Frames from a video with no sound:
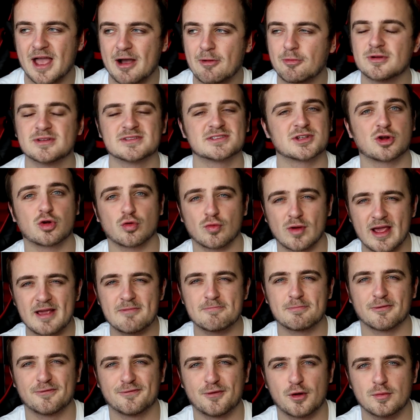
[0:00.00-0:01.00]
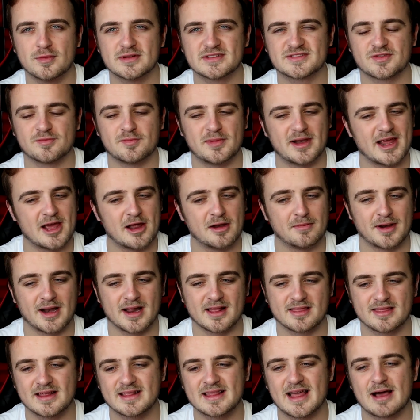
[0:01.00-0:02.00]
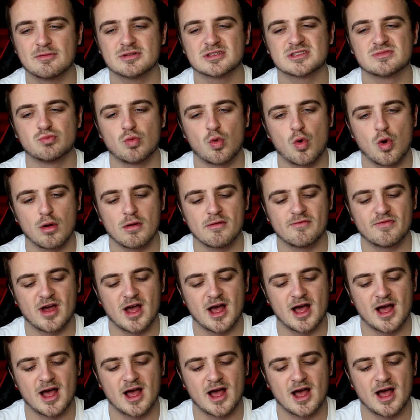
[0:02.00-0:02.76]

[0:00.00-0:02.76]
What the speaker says: that was a great performance from Lyon, but I think that was more of